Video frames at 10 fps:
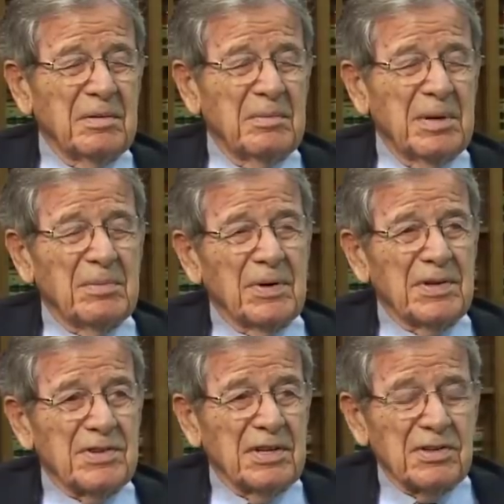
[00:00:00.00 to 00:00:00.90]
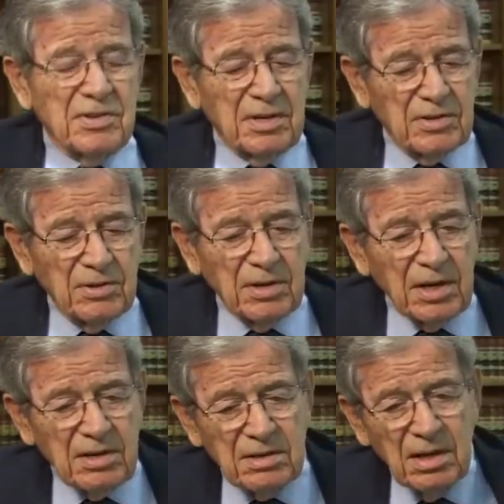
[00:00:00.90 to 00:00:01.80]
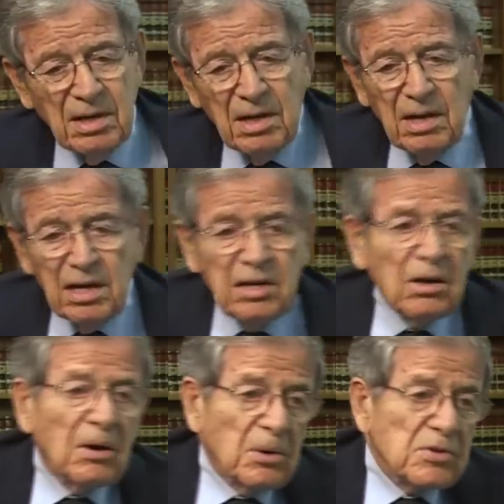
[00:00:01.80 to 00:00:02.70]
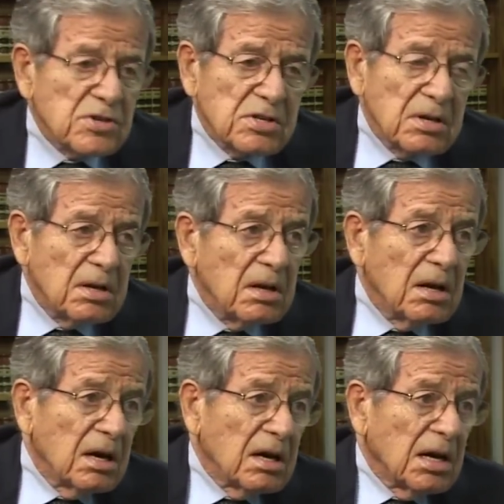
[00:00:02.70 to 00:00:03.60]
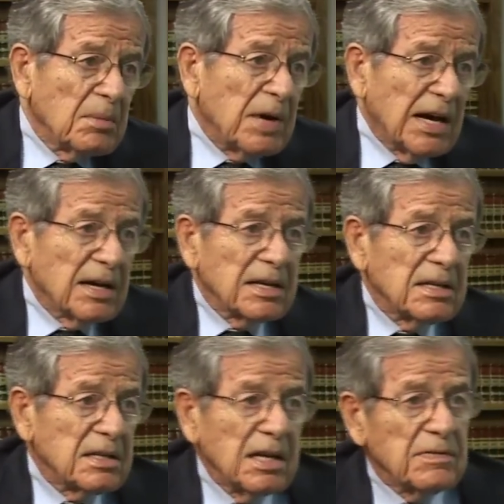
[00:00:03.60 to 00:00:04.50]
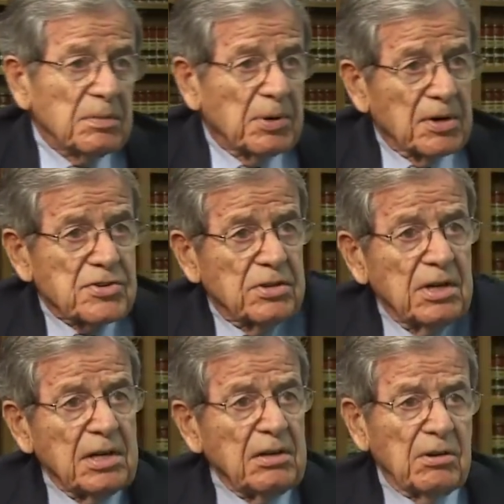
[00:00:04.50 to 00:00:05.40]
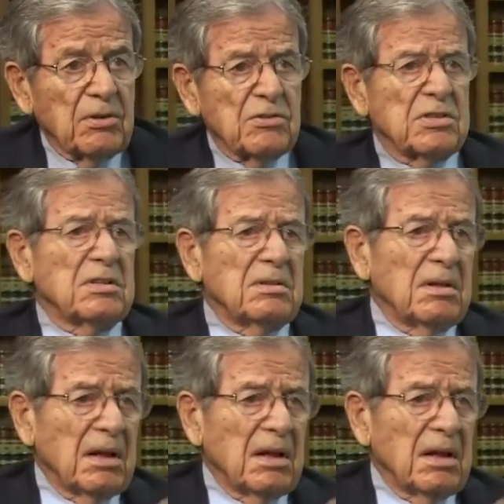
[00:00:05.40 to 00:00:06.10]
a member is, is an attorney, he, he knows uh, about a given person and he knows